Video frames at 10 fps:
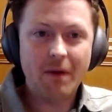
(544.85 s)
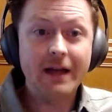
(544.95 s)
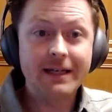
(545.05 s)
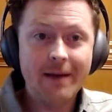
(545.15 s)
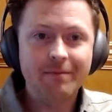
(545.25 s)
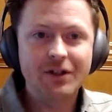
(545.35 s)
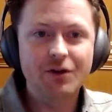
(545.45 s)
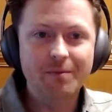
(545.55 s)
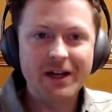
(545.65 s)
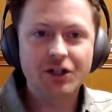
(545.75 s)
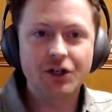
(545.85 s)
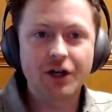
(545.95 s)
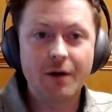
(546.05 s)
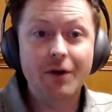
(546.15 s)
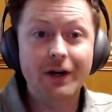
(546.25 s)
attempts to measure
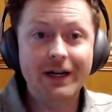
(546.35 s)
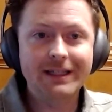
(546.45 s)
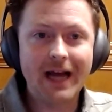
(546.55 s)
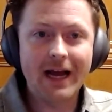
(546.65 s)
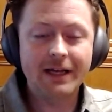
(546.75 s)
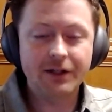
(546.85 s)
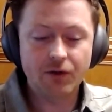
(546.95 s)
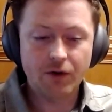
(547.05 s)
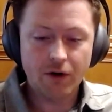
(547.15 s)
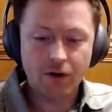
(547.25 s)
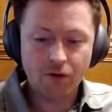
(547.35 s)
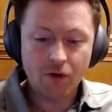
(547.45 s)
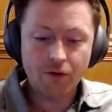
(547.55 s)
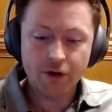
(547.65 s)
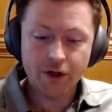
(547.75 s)
community size or
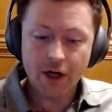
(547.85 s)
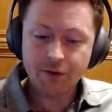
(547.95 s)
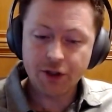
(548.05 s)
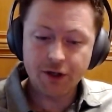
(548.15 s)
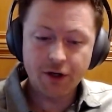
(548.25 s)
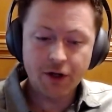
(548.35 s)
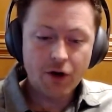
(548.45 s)
growth or adoption,